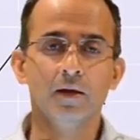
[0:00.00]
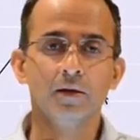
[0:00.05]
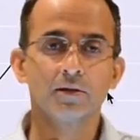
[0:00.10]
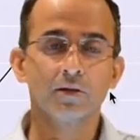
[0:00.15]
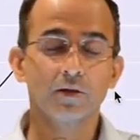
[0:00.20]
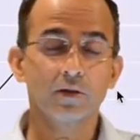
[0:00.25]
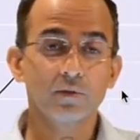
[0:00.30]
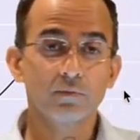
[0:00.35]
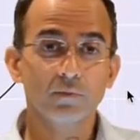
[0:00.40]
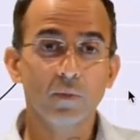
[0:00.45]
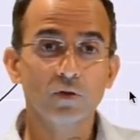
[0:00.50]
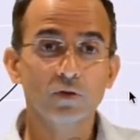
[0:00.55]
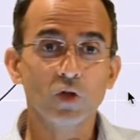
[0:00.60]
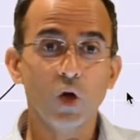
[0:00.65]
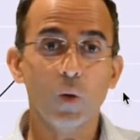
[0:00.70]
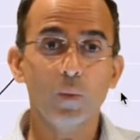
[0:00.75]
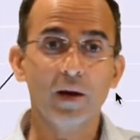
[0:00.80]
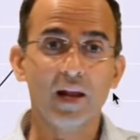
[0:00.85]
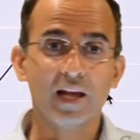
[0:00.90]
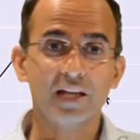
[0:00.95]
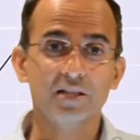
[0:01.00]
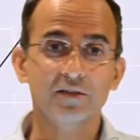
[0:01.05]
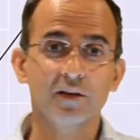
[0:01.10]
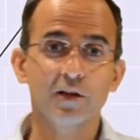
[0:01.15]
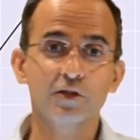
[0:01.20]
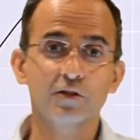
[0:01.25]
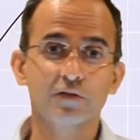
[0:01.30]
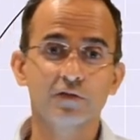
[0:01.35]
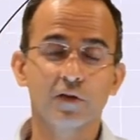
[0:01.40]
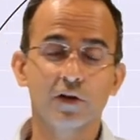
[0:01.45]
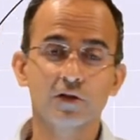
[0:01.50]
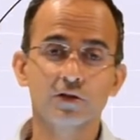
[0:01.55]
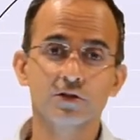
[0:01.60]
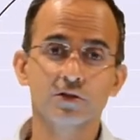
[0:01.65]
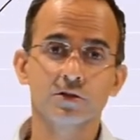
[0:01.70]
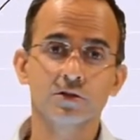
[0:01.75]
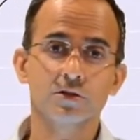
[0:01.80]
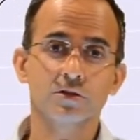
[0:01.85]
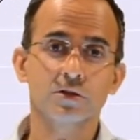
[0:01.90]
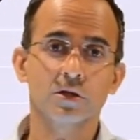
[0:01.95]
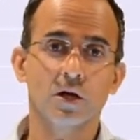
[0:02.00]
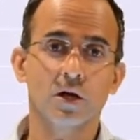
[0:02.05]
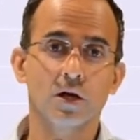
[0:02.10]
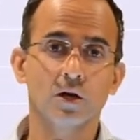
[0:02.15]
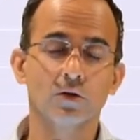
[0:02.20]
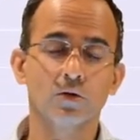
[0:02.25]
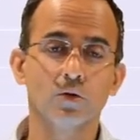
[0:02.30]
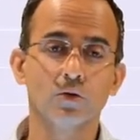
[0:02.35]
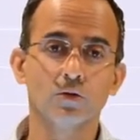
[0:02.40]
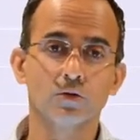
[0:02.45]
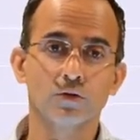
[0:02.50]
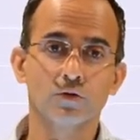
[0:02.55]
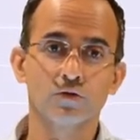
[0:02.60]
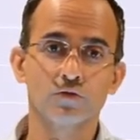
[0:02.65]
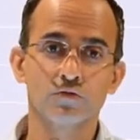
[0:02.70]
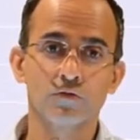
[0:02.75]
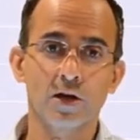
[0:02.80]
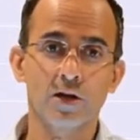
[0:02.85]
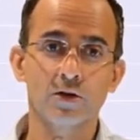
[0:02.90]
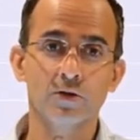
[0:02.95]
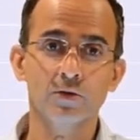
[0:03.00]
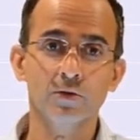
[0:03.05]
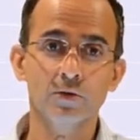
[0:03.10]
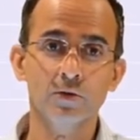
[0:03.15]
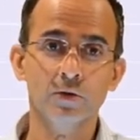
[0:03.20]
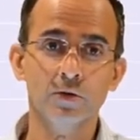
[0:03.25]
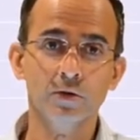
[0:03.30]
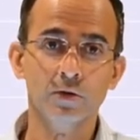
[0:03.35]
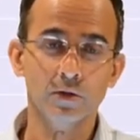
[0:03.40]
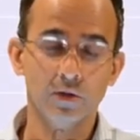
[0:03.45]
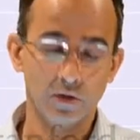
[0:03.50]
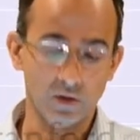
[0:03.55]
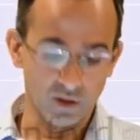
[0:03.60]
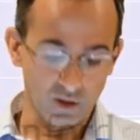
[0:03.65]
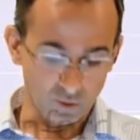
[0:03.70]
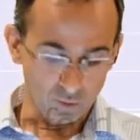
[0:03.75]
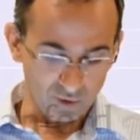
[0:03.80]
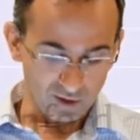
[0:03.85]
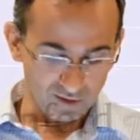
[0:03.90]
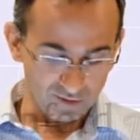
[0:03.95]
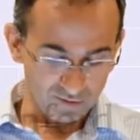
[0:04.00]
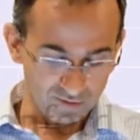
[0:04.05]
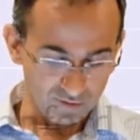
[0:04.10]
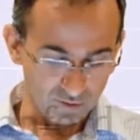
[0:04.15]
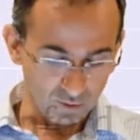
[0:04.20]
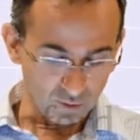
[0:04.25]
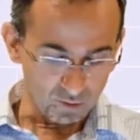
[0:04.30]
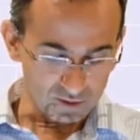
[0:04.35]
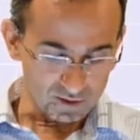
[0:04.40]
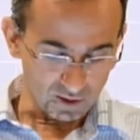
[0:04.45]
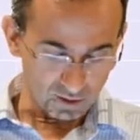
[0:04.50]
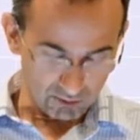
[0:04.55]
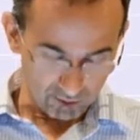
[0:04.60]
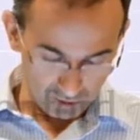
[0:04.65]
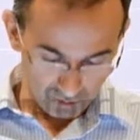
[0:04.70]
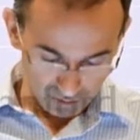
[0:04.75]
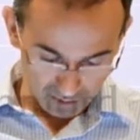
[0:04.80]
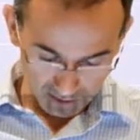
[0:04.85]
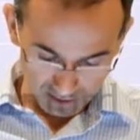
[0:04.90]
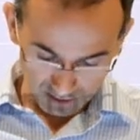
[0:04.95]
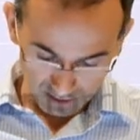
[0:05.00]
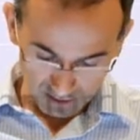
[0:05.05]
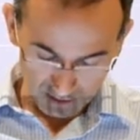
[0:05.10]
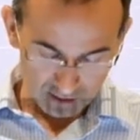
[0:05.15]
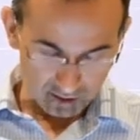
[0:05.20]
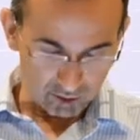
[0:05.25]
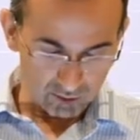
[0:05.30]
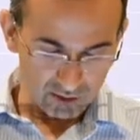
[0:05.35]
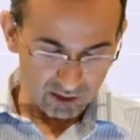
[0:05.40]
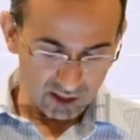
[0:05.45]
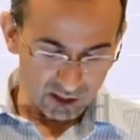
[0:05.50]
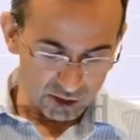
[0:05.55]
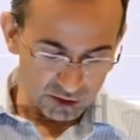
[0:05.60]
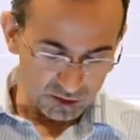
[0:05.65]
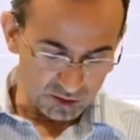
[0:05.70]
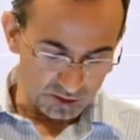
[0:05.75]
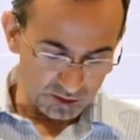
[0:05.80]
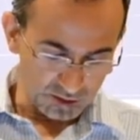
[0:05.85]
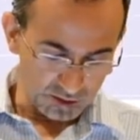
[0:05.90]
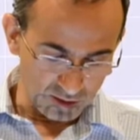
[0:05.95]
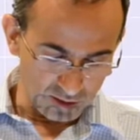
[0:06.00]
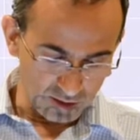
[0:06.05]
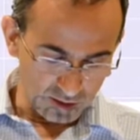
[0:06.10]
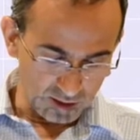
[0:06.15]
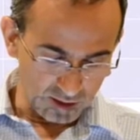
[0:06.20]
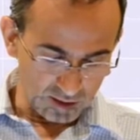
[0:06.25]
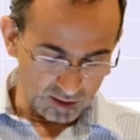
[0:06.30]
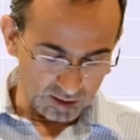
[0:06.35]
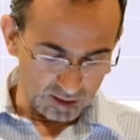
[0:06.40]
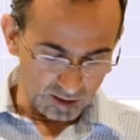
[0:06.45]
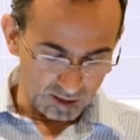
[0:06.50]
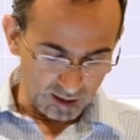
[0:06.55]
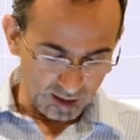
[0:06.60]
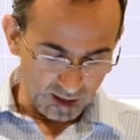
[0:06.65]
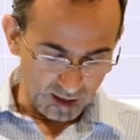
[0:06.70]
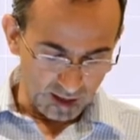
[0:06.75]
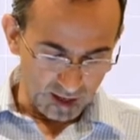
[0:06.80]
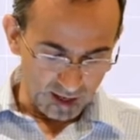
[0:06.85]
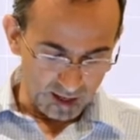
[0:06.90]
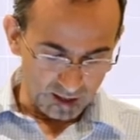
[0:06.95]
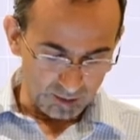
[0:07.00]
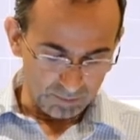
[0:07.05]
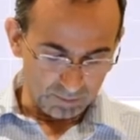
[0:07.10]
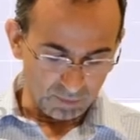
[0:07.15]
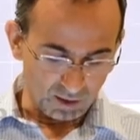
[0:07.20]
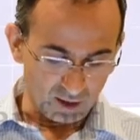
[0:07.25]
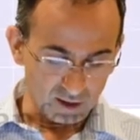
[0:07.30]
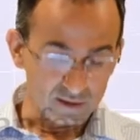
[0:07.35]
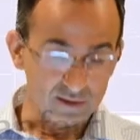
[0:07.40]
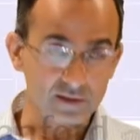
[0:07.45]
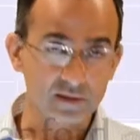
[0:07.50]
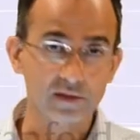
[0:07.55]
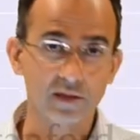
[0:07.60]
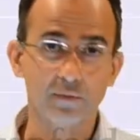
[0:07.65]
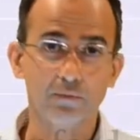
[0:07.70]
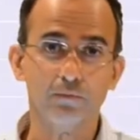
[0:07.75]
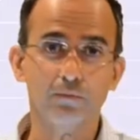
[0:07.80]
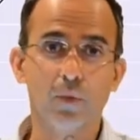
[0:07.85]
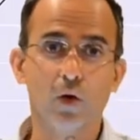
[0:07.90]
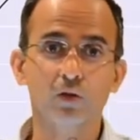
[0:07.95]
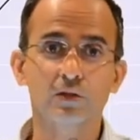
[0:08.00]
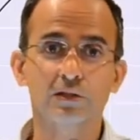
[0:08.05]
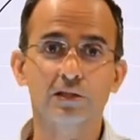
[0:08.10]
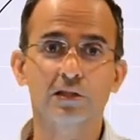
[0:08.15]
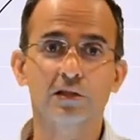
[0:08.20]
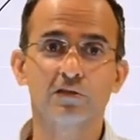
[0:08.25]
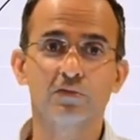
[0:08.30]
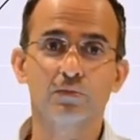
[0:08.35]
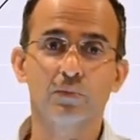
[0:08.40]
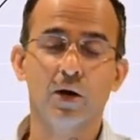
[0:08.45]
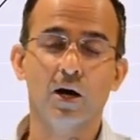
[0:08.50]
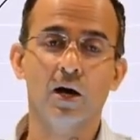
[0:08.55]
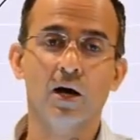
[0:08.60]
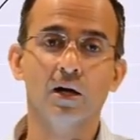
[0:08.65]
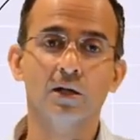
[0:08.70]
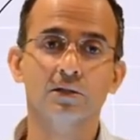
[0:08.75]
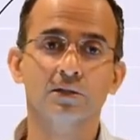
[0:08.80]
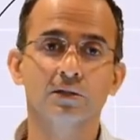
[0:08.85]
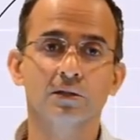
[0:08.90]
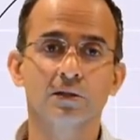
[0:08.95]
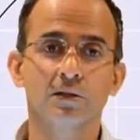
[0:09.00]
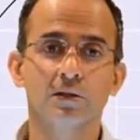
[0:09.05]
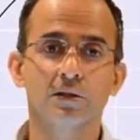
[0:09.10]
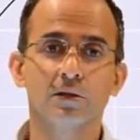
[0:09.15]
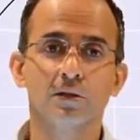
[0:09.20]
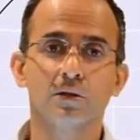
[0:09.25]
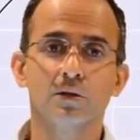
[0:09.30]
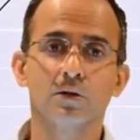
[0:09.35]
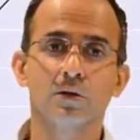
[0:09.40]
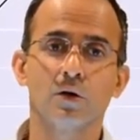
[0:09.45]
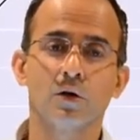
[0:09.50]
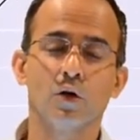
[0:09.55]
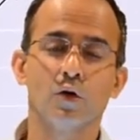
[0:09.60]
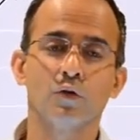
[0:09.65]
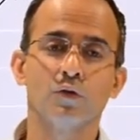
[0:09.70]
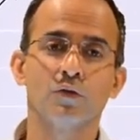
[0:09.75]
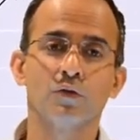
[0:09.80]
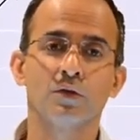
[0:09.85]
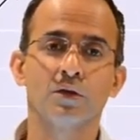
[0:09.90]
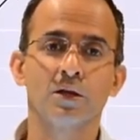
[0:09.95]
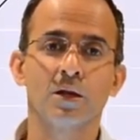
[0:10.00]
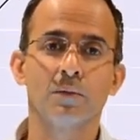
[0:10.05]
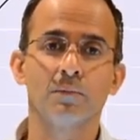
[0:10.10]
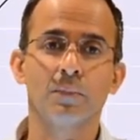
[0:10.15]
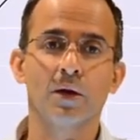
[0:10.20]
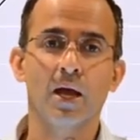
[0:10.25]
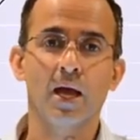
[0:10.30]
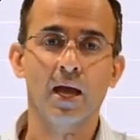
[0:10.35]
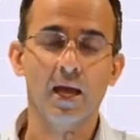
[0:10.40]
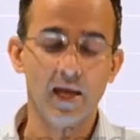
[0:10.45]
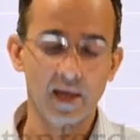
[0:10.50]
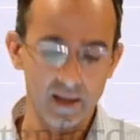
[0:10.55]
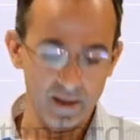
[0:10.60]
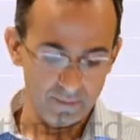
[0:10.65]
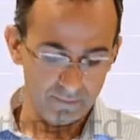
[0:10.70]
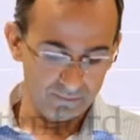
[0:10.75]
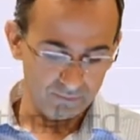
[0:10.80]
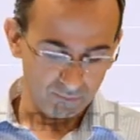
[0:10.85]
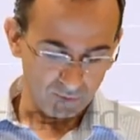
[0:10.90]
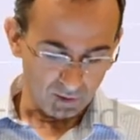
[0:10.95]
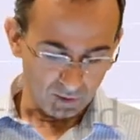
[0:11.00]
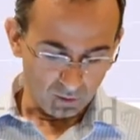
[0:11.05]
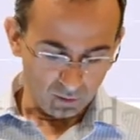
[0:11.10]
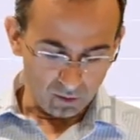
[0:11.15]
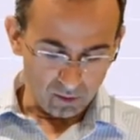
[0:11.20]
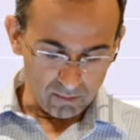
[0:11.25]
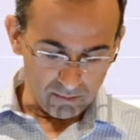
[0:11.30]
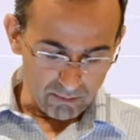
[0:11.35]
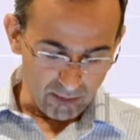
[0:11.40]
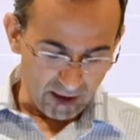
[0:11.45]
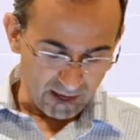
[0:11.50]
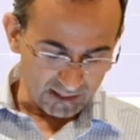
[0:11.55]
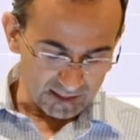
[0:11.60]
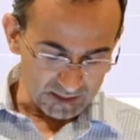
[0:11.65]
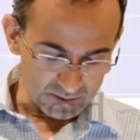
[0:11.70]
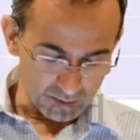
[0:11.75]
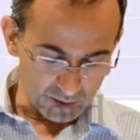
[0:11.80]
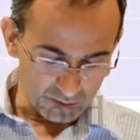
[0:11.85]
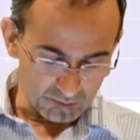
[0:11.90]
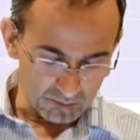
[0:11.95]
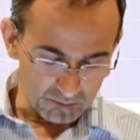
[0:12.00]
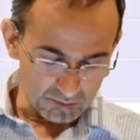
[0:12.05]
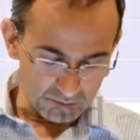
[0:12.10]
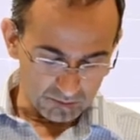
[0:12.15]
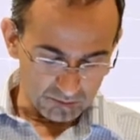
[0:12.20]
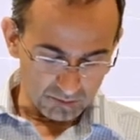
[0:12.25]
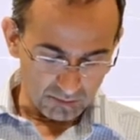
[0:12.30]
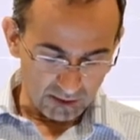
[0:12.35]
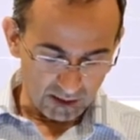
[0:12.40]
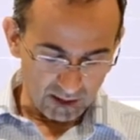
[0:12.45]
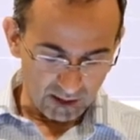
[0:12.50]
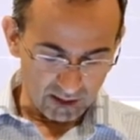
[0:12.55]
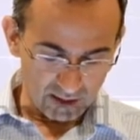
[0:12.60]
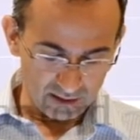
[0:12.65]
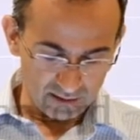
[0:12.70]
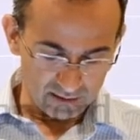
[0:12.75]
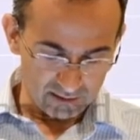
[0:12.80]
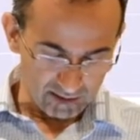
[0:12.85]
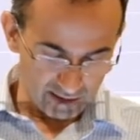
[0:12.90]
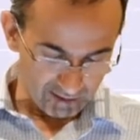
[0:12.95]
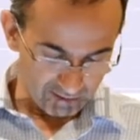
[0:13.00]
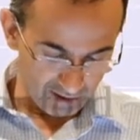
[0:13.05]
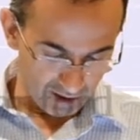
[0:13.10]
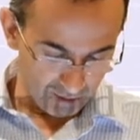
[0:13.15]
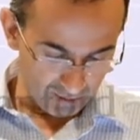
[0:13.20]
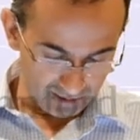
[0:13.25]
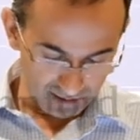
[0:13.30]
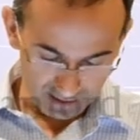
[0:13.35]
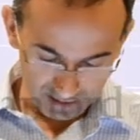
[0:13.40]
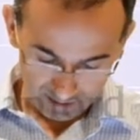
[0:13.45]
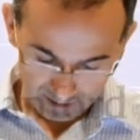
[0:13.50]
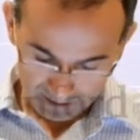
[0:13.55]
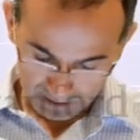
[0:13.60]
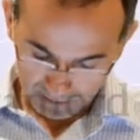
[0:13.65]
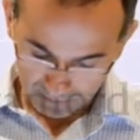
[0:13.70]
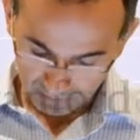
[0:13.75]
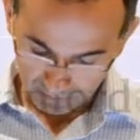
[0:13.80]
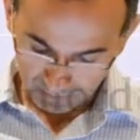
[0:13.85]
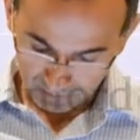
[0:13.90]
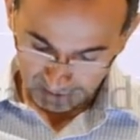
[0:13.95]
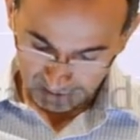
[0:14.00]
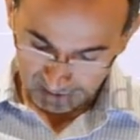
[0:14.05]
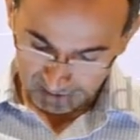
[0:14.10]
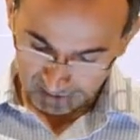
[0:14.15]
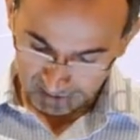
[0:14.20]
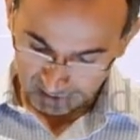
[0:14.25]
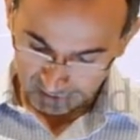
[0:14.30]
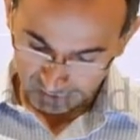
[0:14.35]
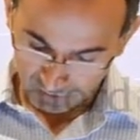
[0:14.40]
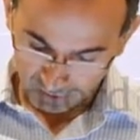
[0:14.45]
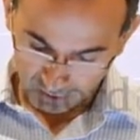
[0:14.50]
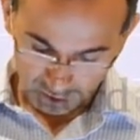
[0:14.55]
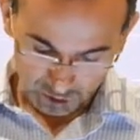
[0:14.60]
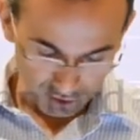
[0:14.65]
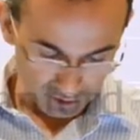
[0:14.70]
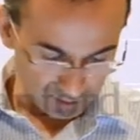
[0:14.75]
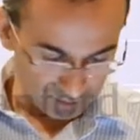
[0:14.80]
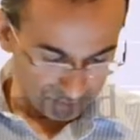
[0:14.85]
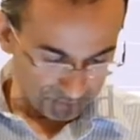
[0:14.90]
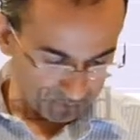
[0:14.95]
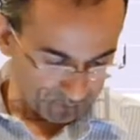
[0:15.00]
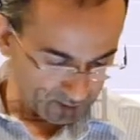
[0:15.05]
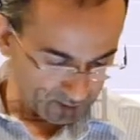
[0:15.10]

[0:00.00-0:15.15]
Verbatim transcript: So the most common activation functions are called the ReLU. Uh, we've also used this notation a plus, the positive part of the number a, or the maximum a zero, and it's it's this function